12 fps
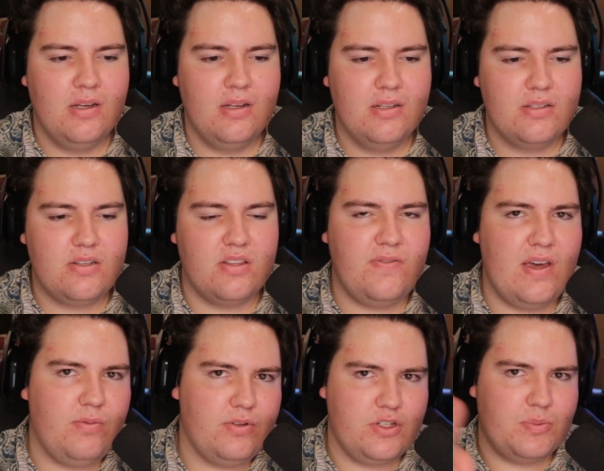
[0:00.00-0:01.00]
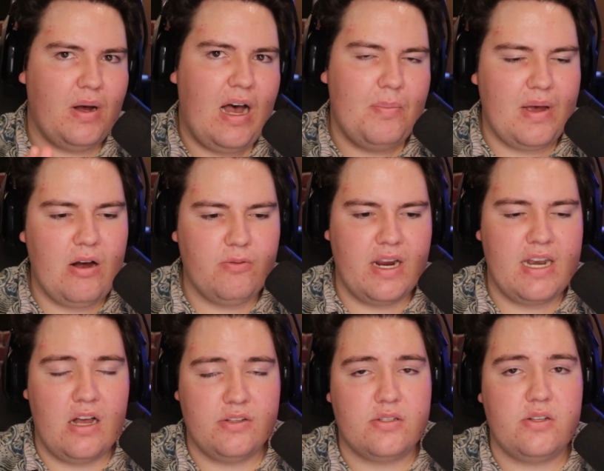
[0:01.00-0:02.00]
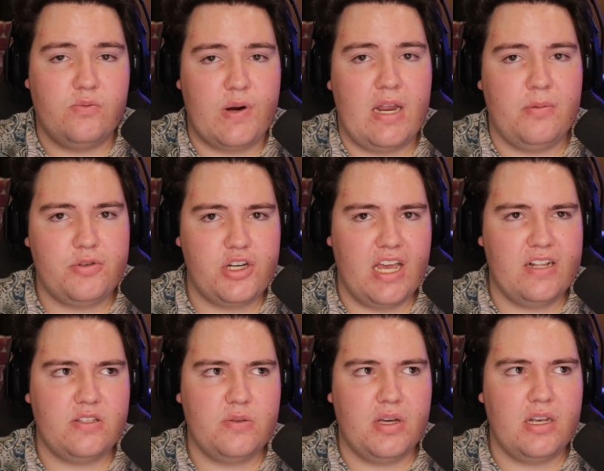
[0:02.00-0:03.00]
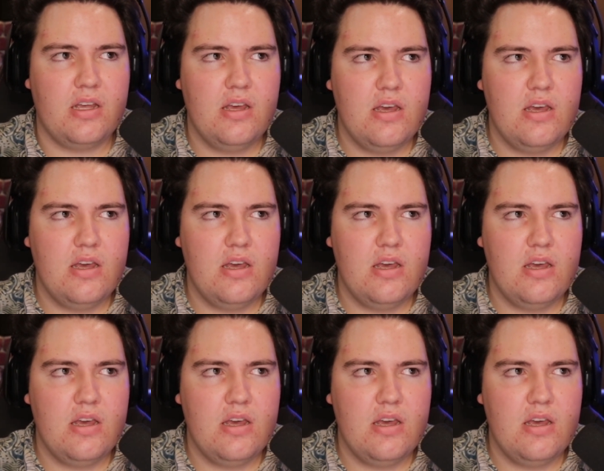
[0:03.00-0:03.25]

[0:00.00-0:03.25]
So the vent will just pop out. Right now it's just a random chance, but